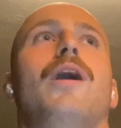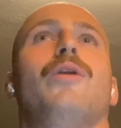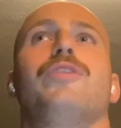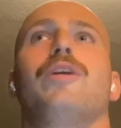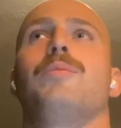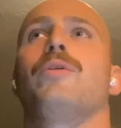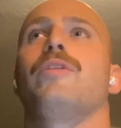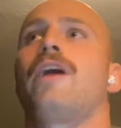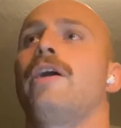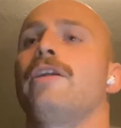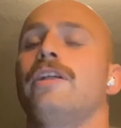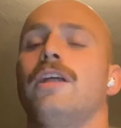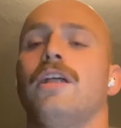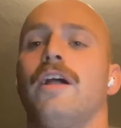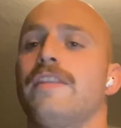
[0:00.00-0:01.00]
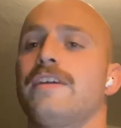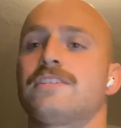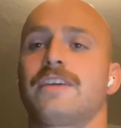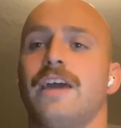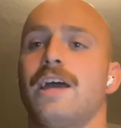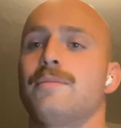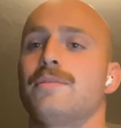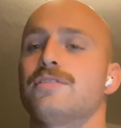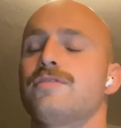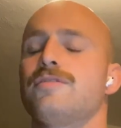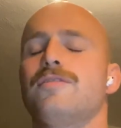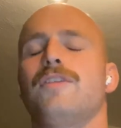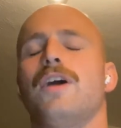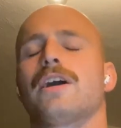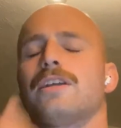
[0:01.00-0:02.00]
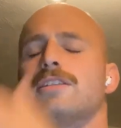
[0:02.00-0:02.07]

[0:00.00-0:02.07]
double down on it. Like, this game is fucking